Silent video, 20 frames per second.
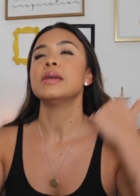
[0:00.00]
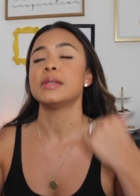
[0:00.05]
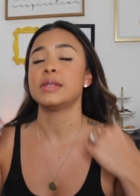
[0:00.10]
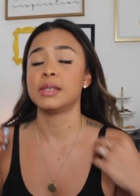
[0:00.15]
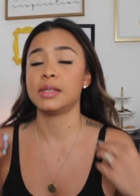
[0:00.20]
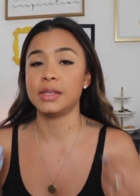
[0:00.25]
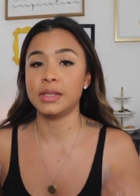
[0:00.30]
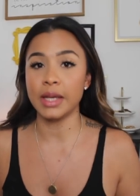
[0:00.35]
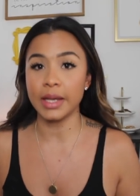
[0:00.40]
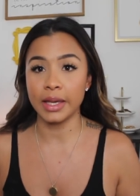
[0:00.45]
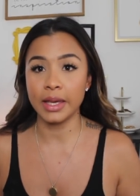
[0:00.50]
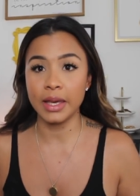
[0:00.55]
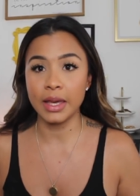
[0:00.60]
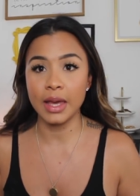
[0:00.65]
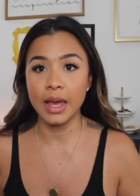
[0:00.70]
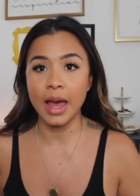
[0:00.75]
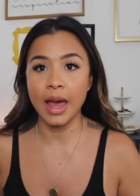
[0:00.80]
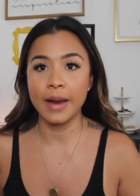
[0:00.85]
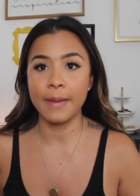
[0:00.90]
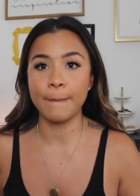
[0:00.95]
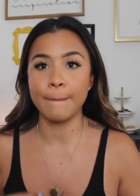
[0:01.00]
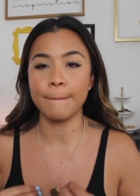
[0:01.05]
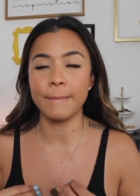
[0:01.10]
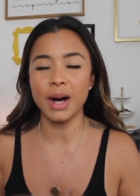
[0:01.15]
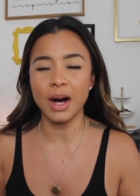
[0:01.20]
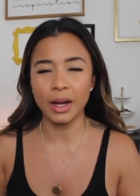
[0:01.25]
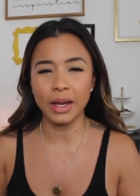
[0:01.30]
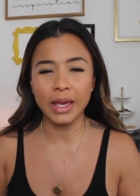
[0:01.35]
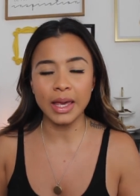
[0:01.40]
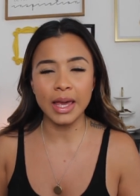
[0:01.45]
sticky and
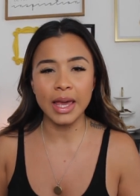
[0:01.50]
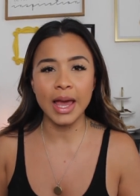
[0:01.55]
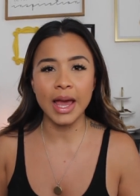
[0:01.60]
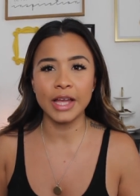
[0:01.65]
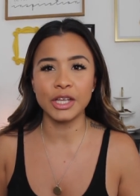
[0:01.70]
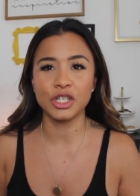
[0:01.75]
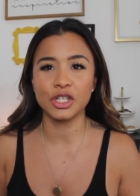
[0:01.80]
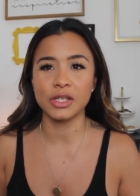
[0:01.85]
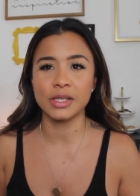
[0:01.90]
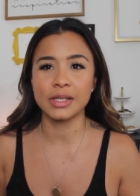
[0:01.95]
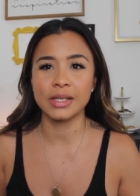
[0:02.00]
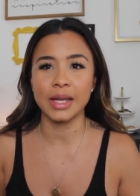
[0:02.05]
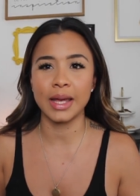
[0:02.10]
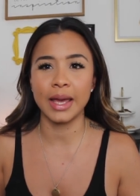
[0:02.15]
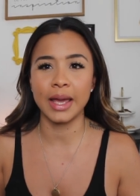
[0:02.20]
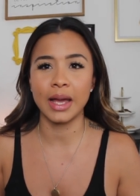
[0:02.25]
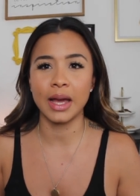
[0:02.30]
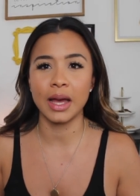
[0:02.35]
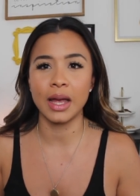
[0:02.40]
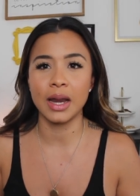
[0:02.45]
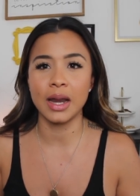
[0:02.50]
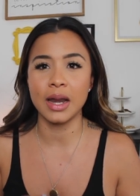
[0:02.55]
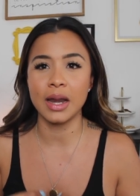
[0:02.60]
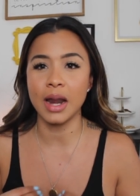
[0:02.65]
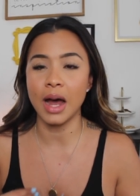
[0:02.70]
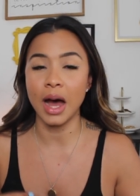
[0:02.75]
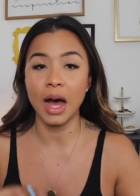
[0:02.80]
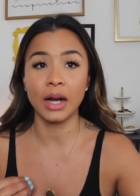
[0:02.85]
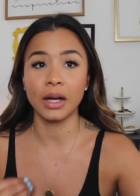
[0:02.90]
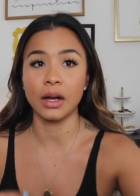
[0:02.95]
muggy and just like
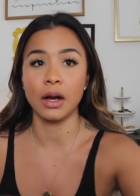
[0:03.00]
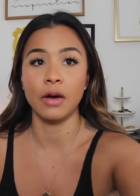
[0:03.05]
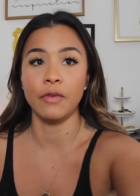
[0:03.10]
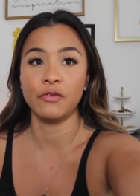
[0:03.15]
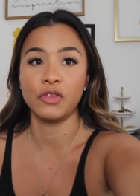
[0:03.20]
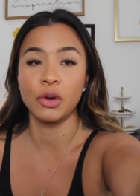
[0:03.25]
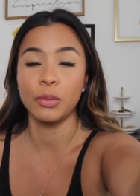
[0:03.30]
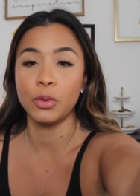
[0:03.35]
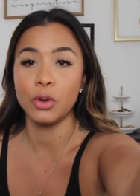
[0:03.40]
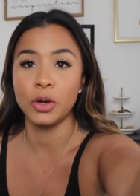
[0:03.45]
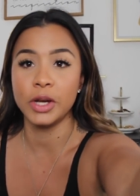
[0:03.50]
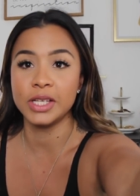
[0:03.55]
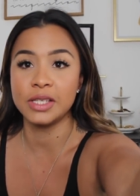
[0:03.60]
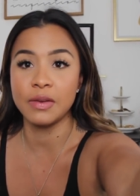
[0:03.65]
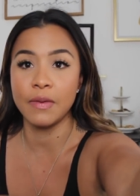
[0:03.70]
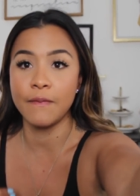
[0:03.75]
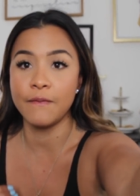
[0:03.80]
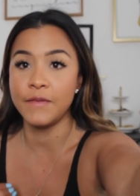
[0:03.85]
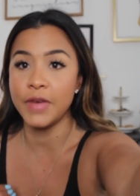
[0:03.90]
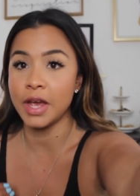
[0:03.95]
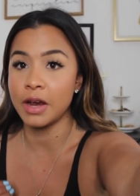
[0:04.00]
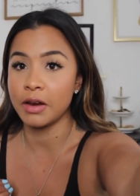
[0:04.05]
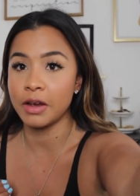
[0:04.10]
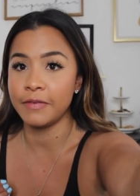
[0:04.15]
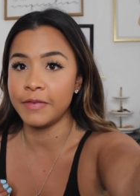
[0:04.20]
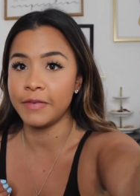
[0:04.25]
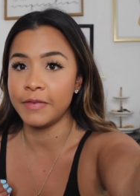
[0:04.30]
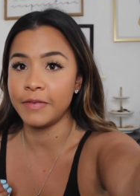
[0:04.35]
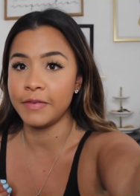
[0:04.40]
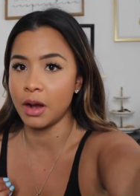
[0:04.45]
not comfortable. It's
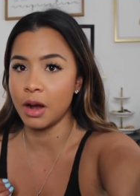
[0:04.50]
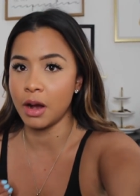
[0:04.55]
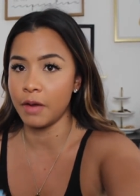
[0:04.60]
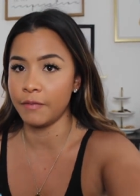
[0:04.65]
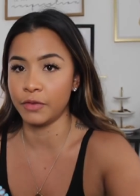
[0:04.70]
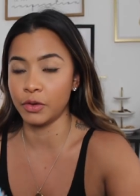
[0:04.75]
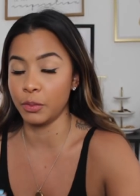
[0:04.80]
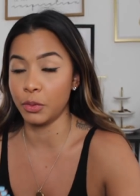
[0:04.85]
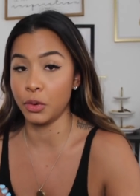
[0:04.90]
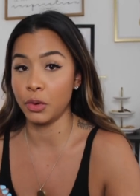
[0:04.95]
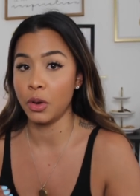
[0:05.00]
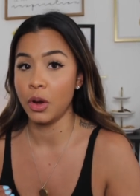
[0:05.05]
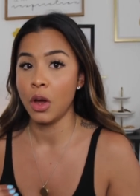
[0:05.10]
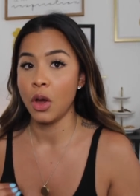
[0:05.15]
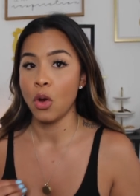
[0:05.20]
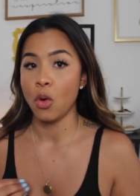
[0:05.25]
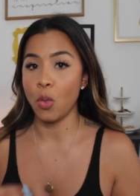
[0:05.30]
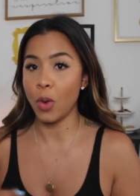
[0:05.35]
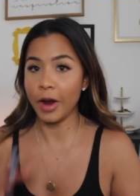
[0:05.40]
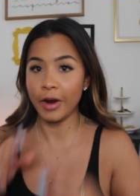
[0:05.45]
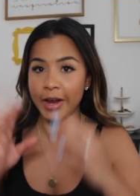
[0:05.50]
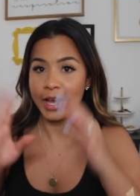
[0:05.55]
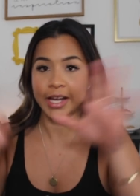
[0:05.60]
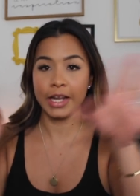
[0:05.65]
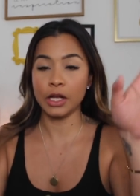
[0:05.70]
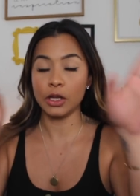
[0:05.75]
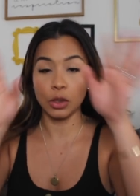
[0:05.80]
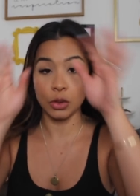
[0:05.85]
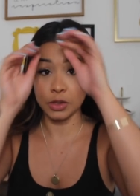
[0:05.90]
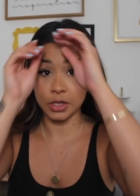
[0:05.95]
very, very uncomfortable wearing
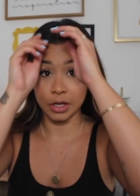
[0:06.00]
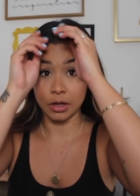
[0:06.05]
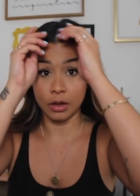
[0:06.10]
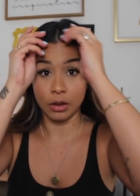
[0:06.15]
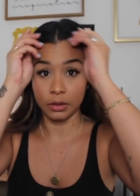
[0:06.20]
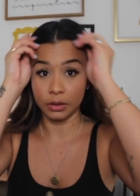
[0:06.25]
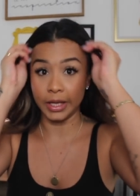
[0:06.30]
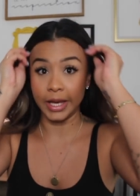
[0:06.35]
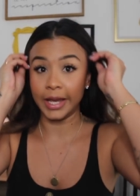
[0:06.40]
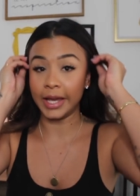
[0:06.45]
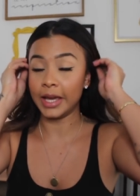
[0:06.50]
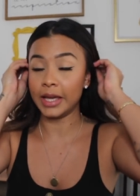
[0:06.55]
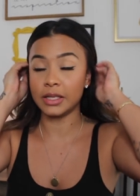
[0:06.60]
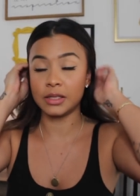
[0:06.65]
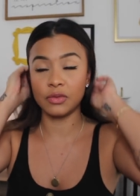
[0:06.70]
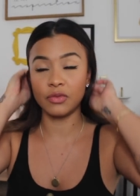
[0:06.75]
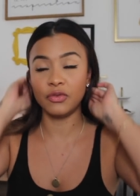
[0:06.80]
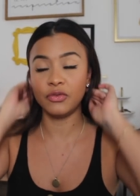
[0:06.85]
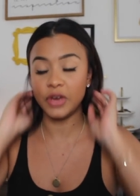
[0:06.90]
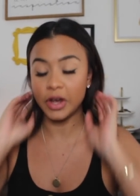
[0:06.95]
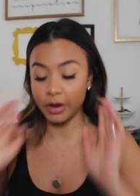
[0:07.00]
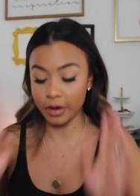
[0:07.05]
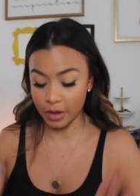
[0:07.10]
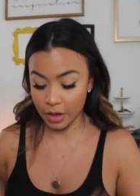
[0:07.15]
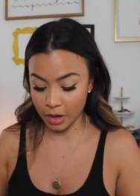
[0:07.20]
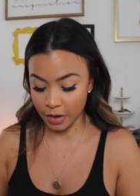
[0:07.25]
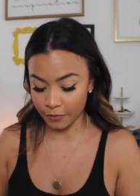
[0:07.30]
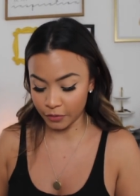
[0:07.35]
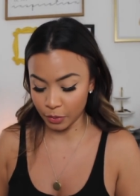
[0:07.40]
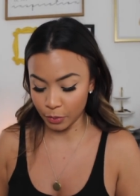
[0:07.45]
any clothes at all. Like, it's very
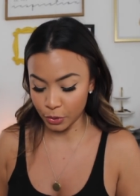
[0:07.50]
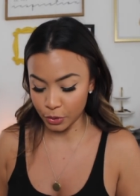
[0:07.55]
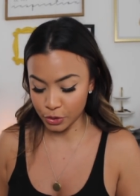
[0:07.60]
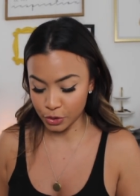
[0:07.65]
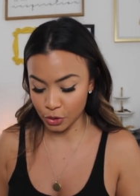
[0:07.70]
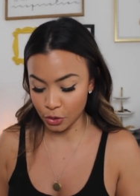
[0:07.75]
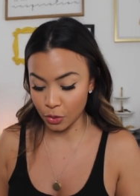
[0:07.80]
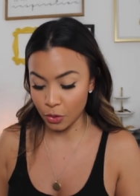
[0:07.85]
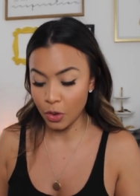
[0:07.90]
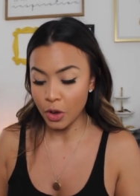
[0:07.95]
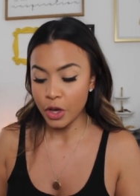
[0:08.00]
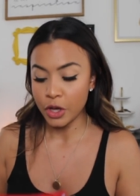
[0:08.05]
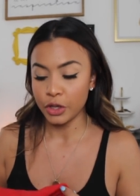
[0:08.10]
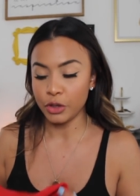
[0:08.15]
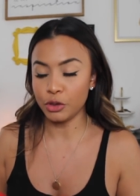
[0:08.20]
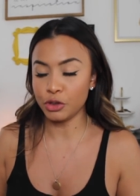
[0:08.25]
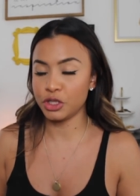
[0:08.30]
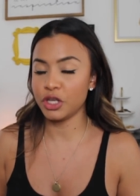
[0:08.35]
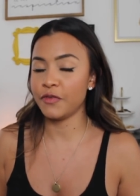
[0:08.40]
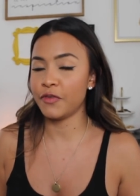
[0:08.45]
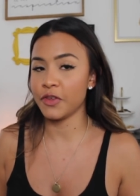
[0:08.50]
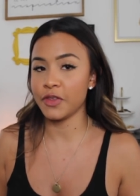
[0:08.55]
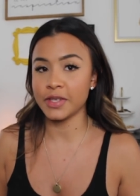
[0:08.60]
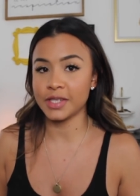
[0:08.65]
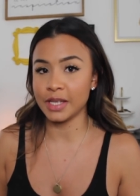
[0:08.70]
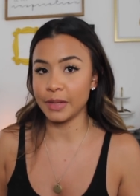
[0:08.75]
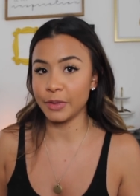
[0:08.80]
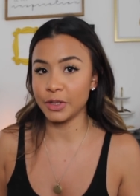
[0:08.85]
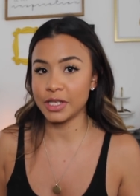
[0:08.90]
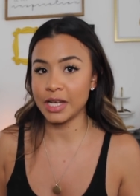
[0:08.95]
uncomfortable. So usually for the
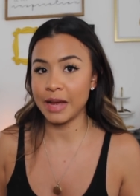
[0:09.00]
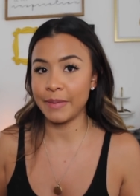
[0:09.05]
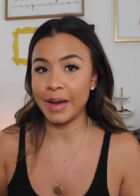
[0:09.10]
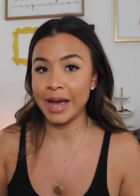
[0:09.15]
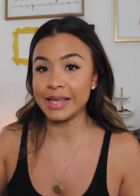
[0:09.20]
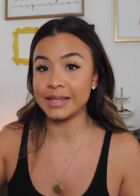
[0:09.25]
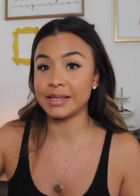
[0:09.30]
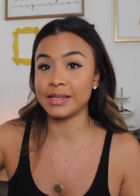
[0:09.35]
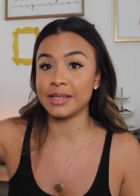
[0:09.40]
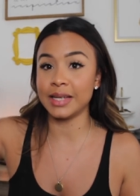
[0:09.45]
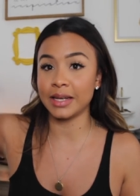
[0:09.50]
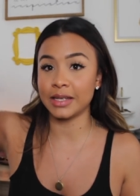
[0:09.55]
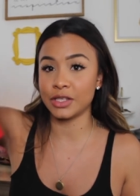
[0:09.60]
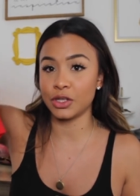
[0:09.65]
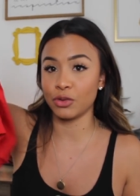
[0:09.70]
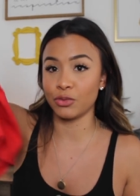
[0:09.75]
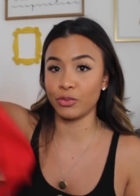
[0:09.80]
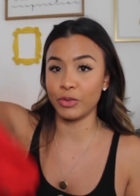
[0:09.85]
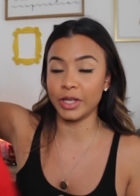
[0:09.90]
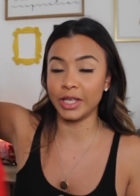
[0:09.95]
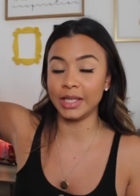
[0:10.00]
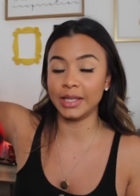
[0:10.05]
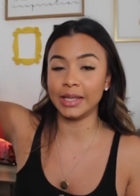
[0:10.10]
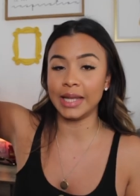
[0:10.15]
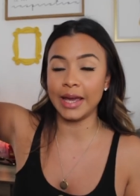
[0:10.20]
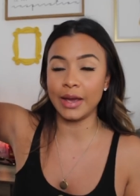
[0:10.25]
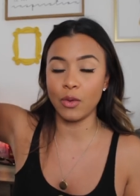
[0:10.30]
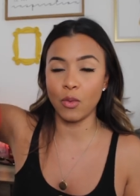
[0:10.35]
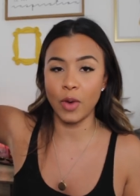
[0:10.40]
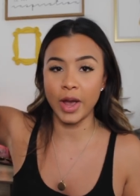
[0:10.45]
summertime, I stick to really
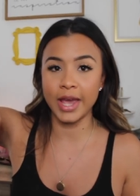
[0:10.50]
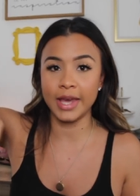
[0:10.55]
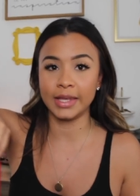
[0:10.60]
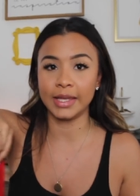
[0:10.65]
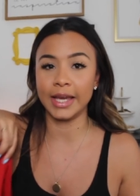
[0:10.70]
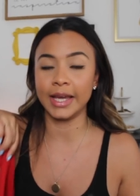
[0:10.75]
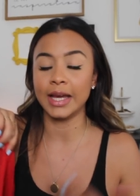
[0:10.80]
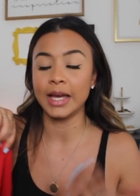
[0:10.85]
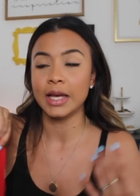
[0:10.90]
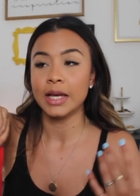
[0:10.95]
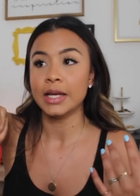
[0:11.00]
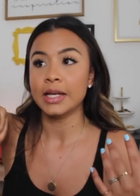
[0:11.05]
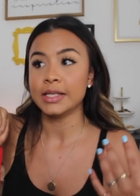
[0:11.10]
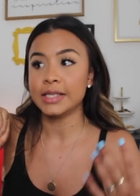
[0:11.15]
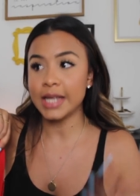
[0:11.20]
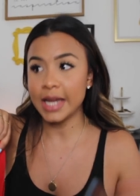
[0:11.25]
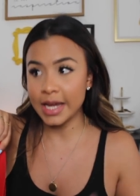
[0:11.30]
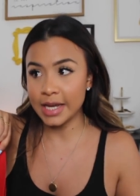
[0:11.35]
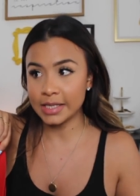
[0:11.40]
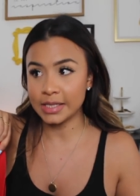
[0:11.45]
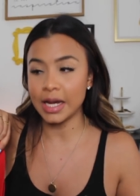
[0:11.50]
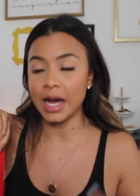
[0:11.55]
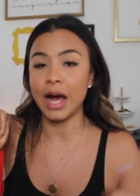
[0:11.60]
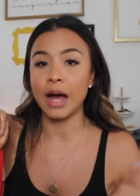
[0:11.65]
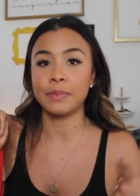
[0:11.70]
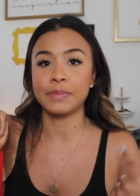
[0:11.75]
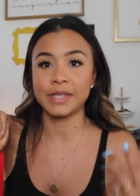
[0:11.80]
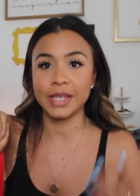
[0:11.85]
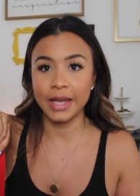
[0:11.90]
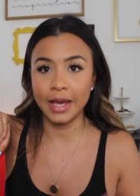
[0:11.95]
lightweight, like tank
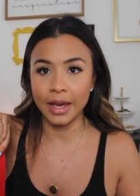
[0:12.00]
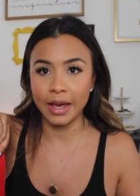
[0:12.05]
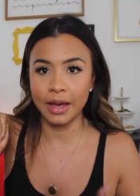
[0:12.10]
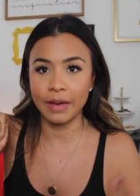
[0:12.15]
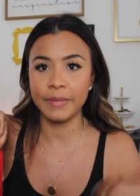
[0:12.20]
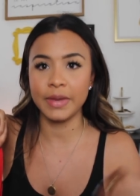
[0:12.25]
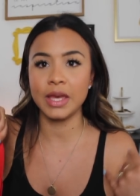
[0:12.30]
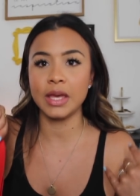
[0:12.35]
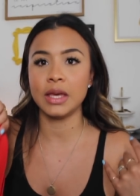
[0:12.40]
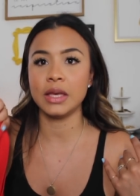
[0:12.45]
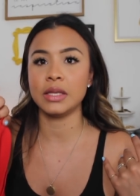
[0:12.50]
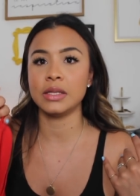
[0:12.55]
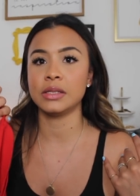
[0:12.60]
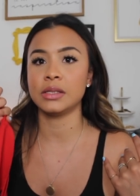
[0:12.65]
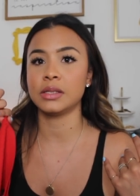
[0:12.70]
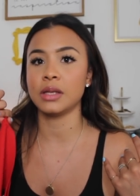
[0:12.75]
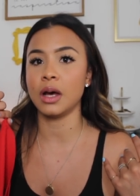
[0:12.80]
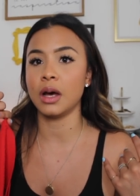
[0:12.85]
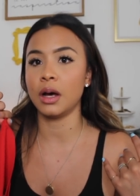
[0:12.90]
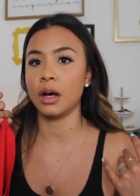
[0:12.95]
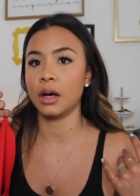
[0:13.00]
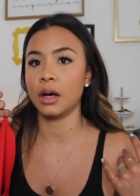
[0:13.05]
tops, camis,